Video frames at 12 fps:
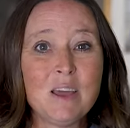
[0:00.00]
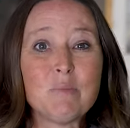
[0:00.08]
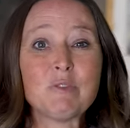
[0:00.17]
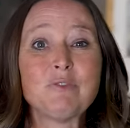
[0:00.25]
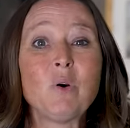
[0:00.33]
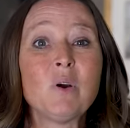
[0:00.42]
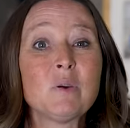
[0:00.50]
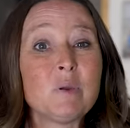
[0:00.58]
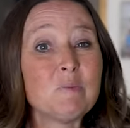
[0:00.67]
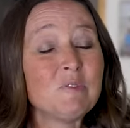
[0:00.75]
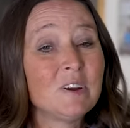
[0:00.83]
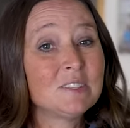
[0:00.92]
Now, before
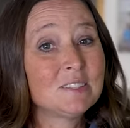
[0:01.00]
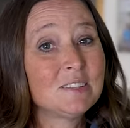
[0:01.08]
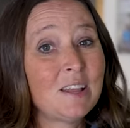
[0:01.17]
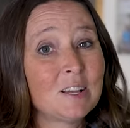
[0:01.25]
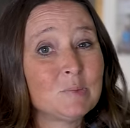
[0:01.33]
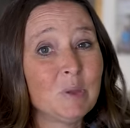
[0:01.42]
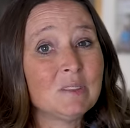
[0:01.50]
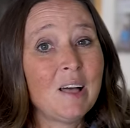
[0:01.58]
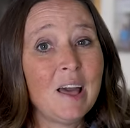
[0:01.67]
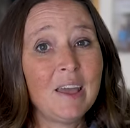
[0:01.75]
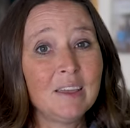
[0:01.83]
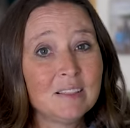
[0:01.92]
we move on to the next big
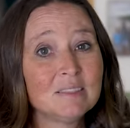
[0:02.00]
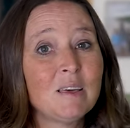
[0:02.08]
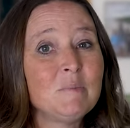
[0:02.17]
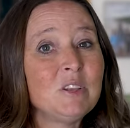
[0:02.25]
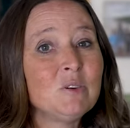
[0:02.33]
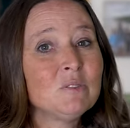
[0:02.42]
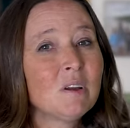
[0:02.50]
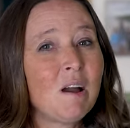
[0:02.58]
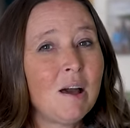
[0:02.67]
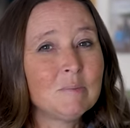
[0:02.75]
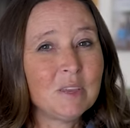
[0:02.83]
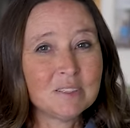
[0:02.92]
lie, let me know in the
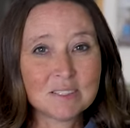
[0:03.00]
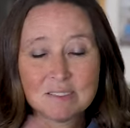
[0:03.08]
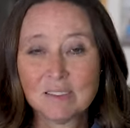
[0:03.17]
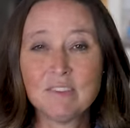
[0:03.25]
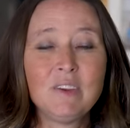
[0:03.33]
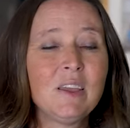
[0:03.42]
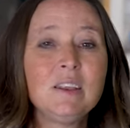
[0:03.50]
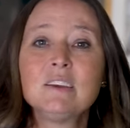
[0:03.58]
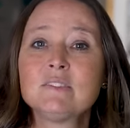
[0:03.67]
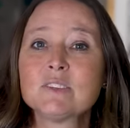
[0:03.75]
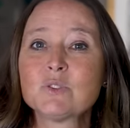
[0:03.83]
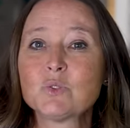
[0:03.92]
comments if any
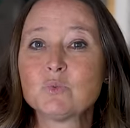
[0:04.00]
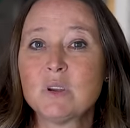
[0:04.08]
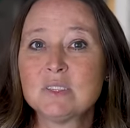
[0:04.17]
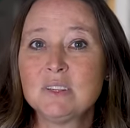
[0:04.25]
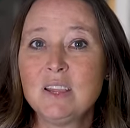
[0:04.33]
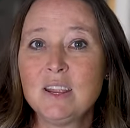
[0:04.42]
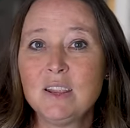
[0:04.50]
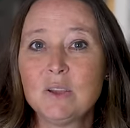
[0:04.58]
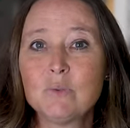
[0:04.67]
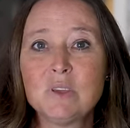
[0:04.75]
of this is resonating